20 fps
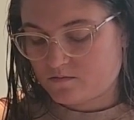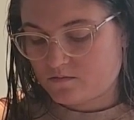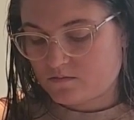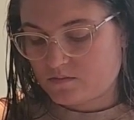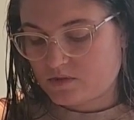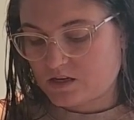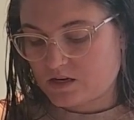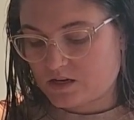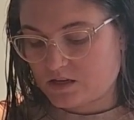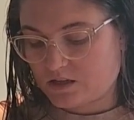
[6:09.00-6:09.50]

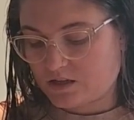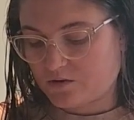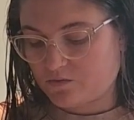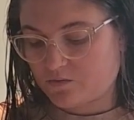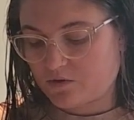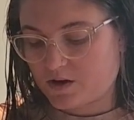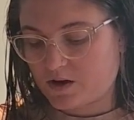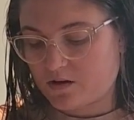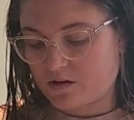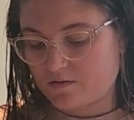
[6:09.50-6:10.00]
that I like
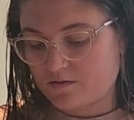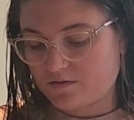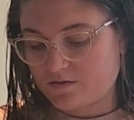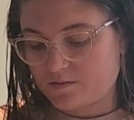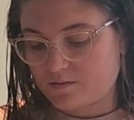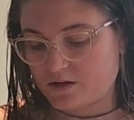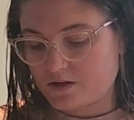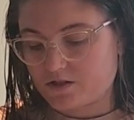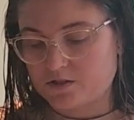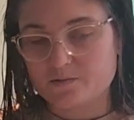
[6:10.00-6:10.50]
write all of the
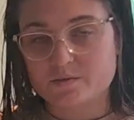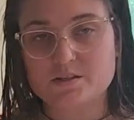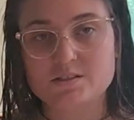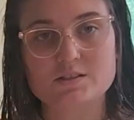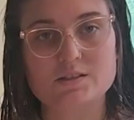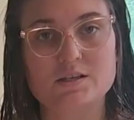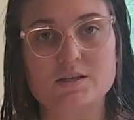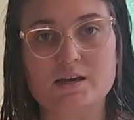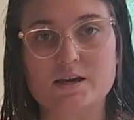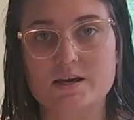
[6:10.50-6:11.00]
measurements
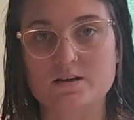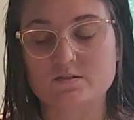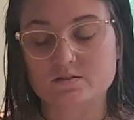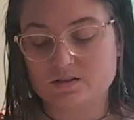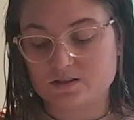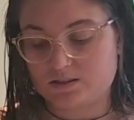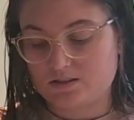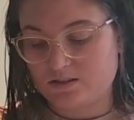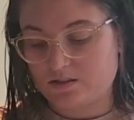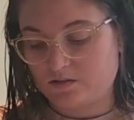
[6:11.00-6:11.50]
and counts
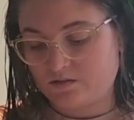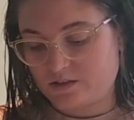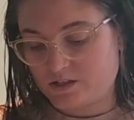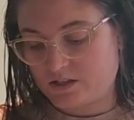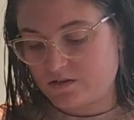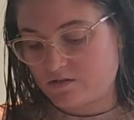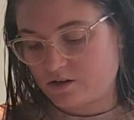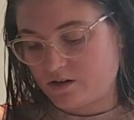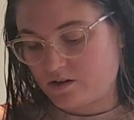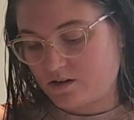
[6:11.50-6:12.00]
and stuff
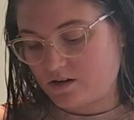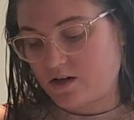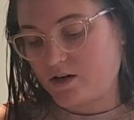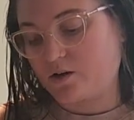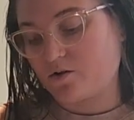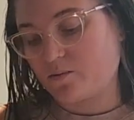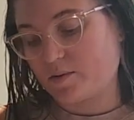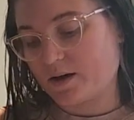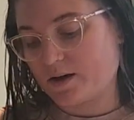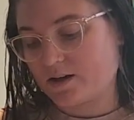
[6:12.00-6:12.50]
down and then I
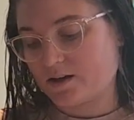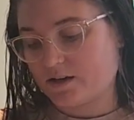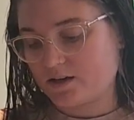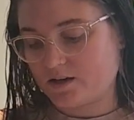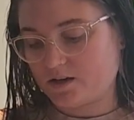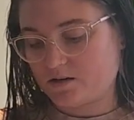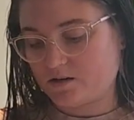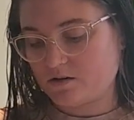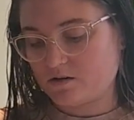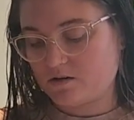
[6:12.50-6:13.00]
go back
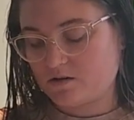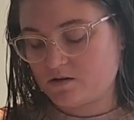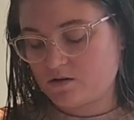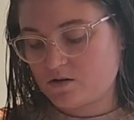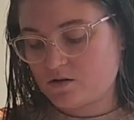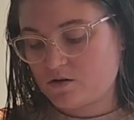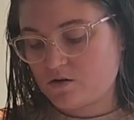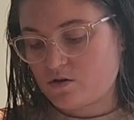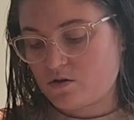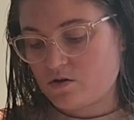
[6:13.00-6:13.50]
and
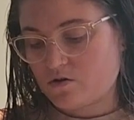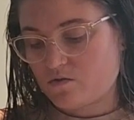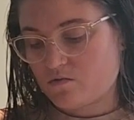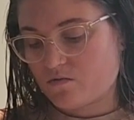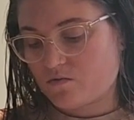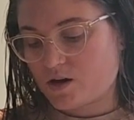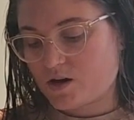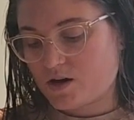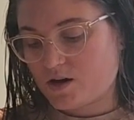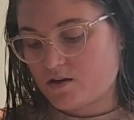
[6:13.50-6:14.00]

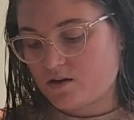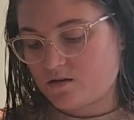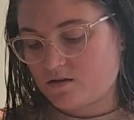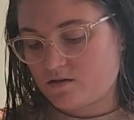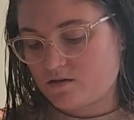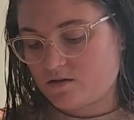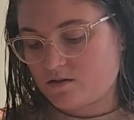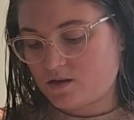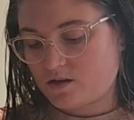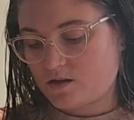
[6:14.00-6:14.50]
write
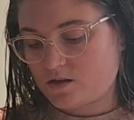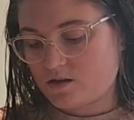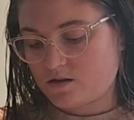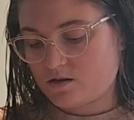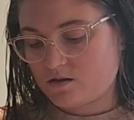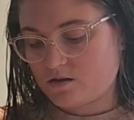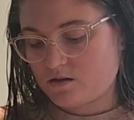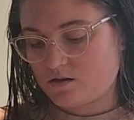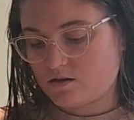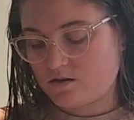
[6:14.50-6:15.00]
the
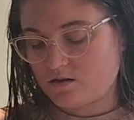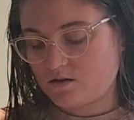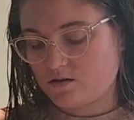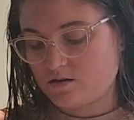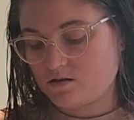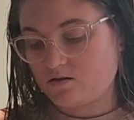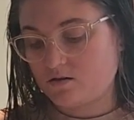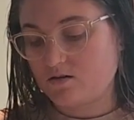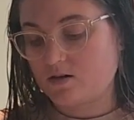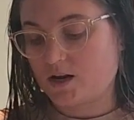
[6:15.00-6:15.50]

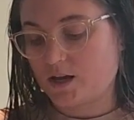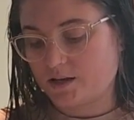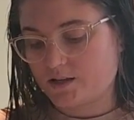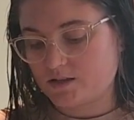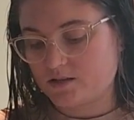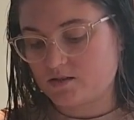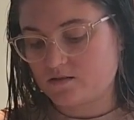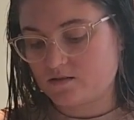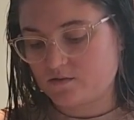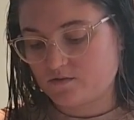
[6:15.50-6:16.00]

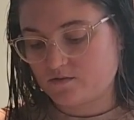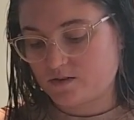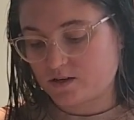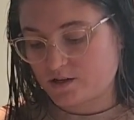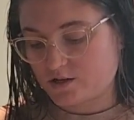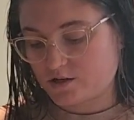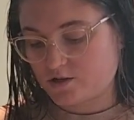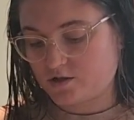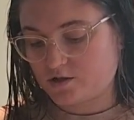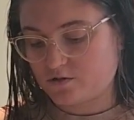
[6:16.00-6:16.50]
nice
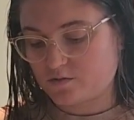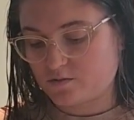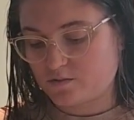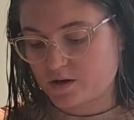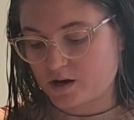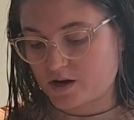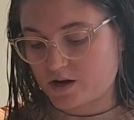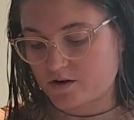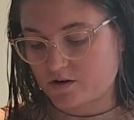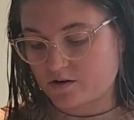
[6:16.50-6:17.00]
finished
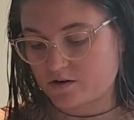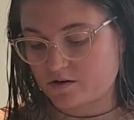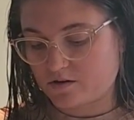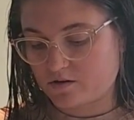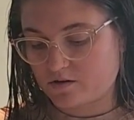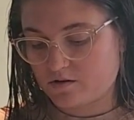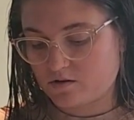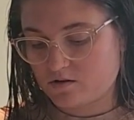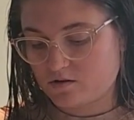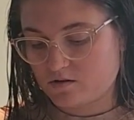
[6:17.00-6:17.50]
pattern
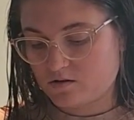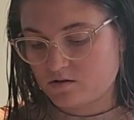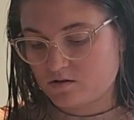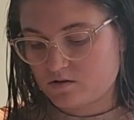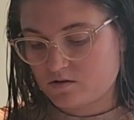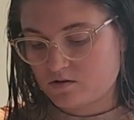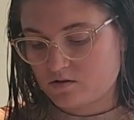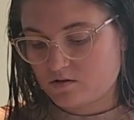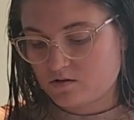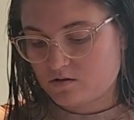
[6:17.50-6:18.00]

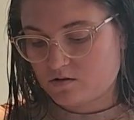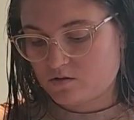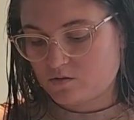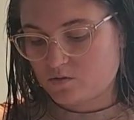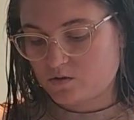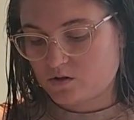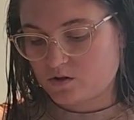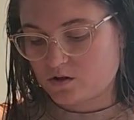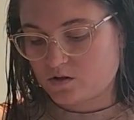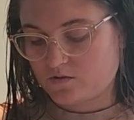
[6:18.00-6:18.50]

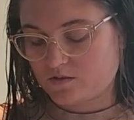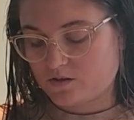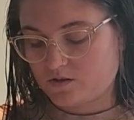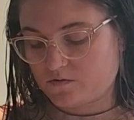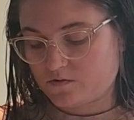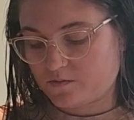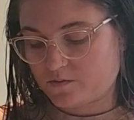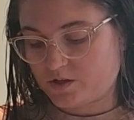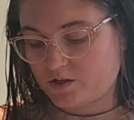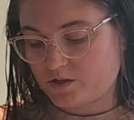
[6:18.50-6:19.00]
with all of the
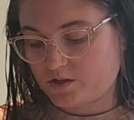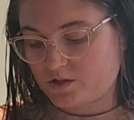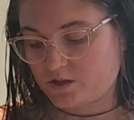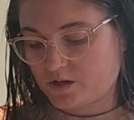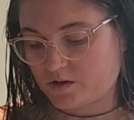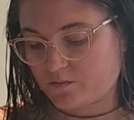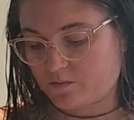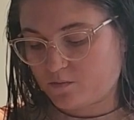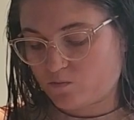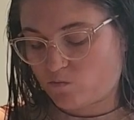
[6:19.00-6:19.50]
information
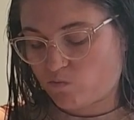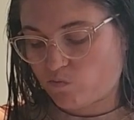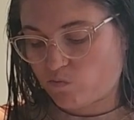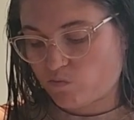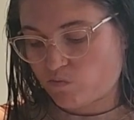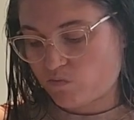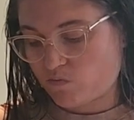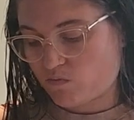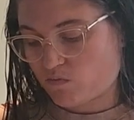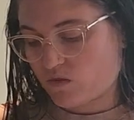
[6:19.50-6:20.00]

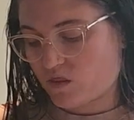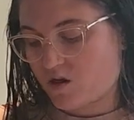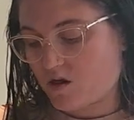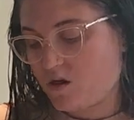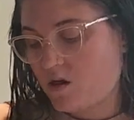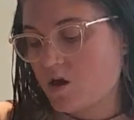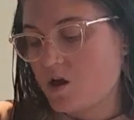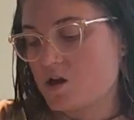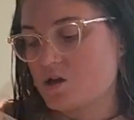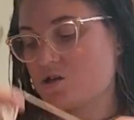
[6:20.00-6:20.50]
there.
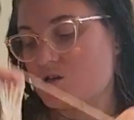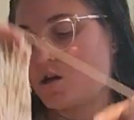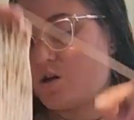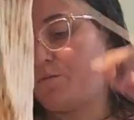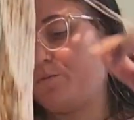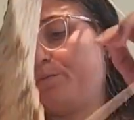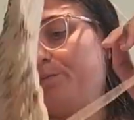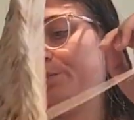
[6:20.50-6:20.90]
So